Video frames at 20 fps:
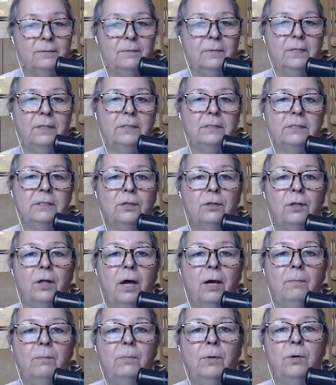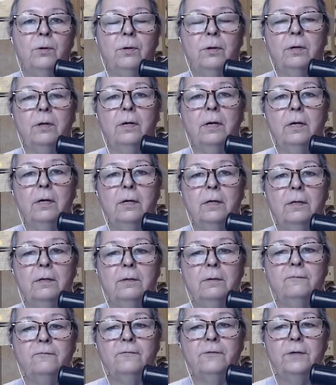It's a lot more
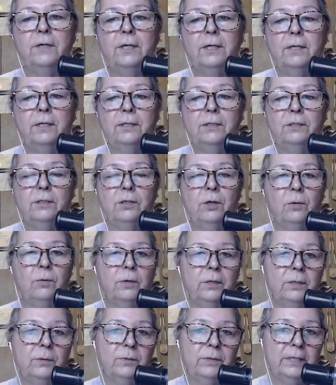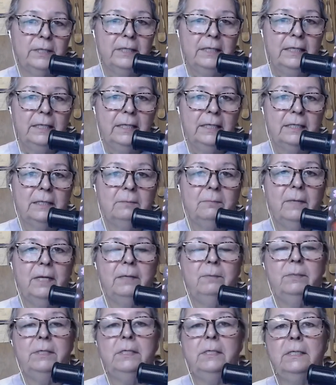of going within.
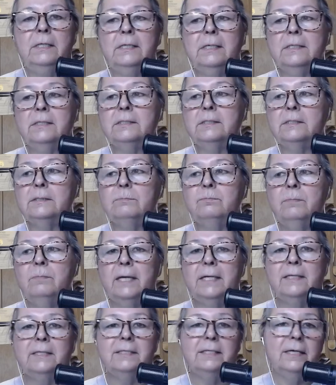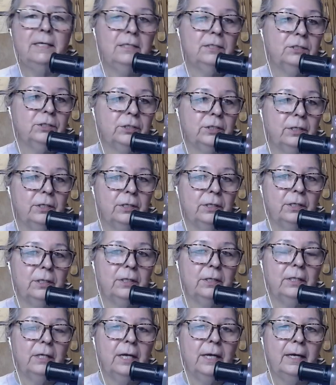Maybe it's
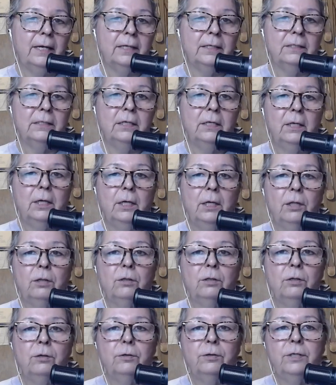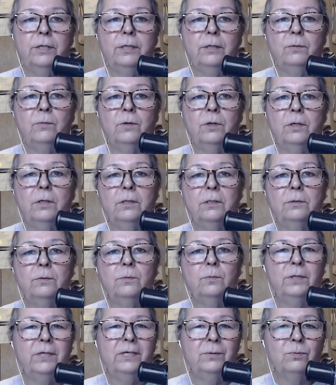meditation and learning what
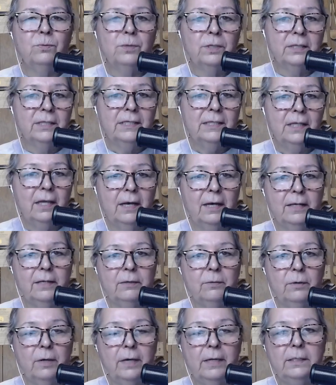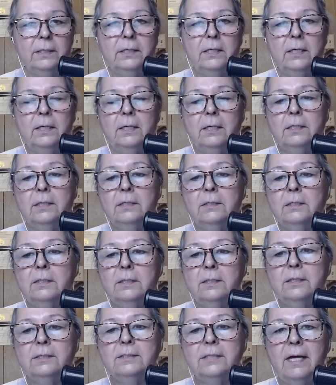we really like, right?
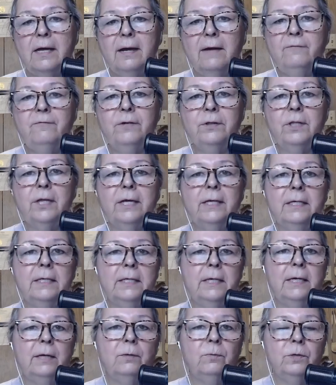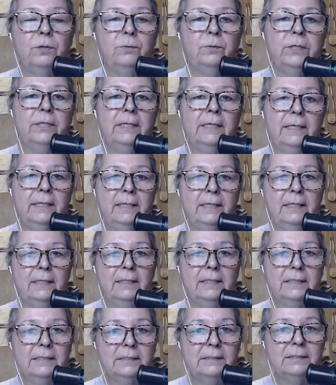Because I feel like when we get
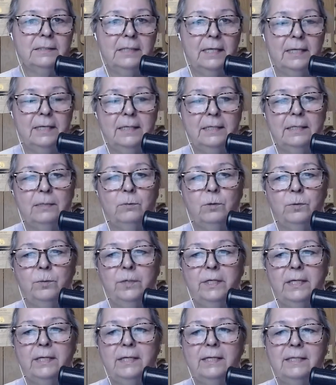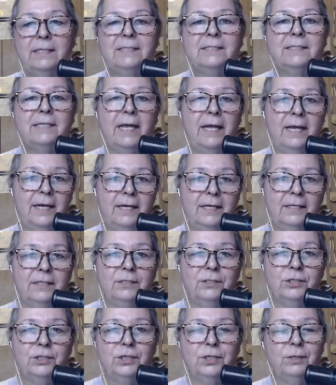in this state, when we get in this
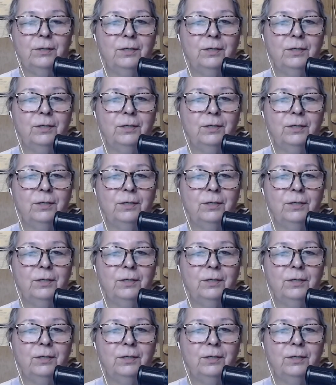age